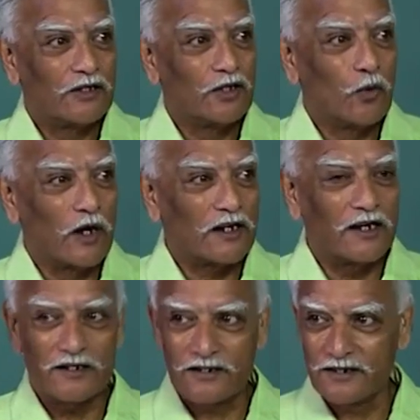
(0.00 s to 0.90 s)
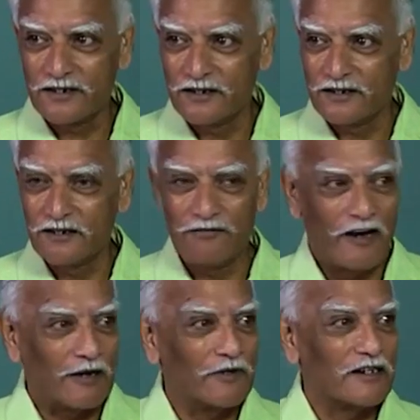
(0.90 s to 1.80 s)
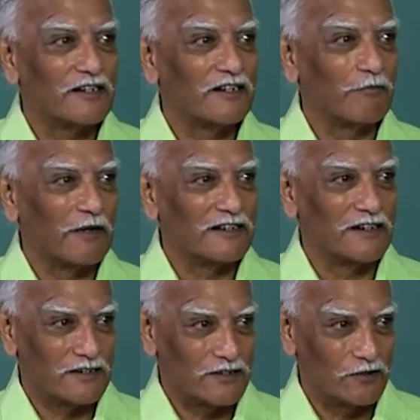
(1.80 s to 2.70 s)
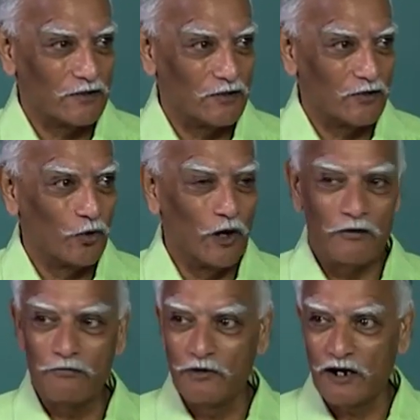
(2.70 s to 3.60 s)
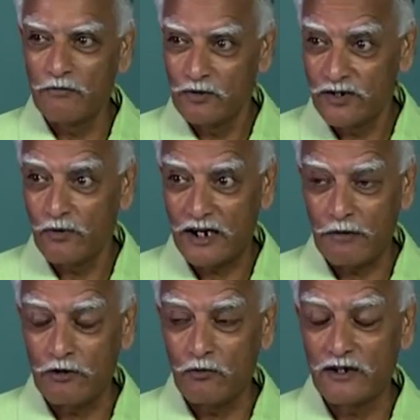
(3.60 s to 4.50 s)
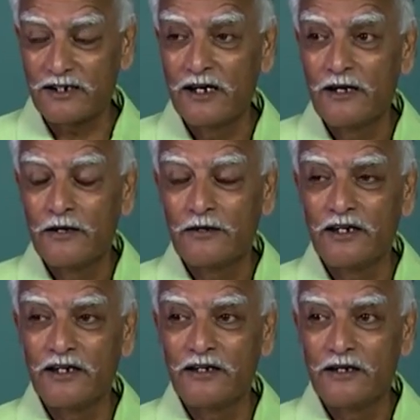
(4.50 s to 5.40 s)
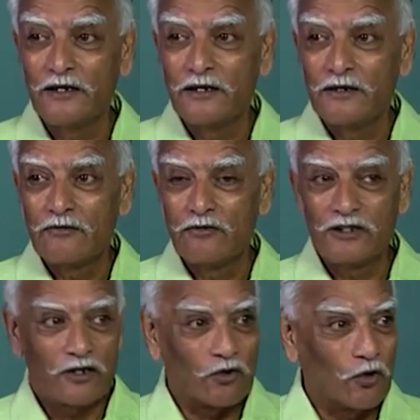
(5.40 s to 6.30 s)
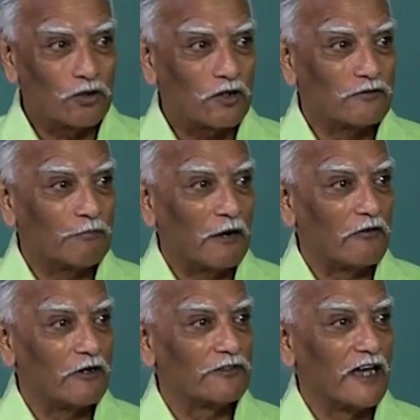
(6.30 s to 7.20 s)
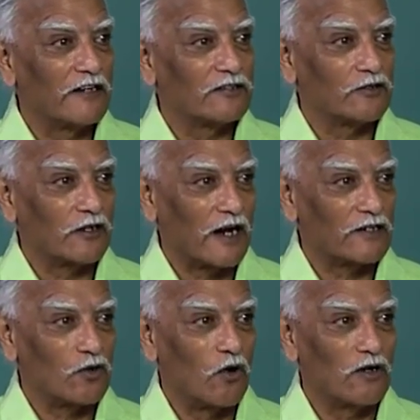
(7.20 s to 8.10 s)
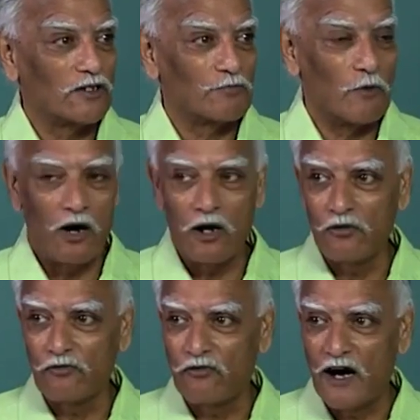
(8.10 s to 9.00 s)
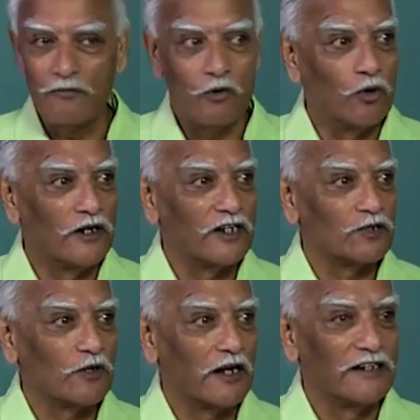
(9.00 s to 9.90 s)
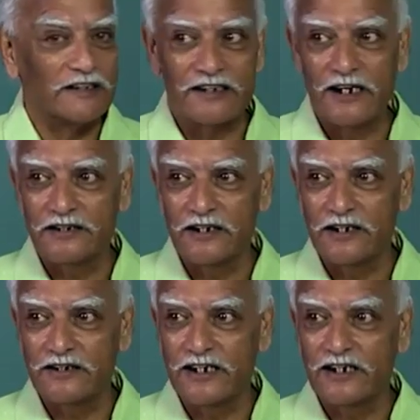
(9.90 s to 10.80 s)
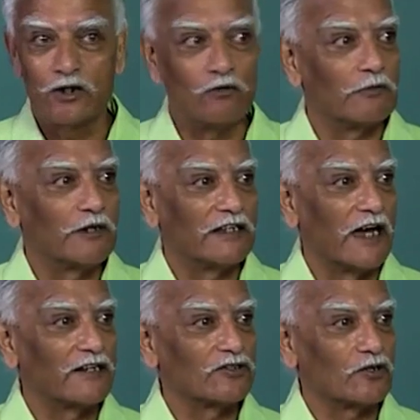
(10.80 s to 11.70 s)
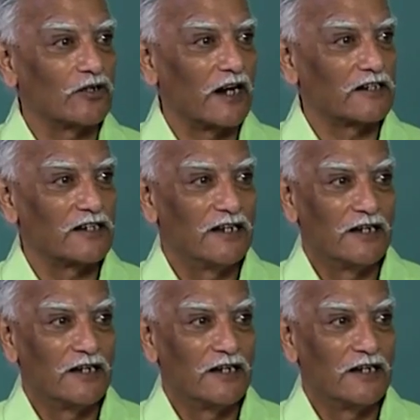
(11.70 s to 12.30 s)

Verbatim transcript: the workers, the farmers and the peasants who had become, you see what happened was, the with the growth of the power of the aristocrats, all small farm holdings were integrated and taken over by the aristocrats,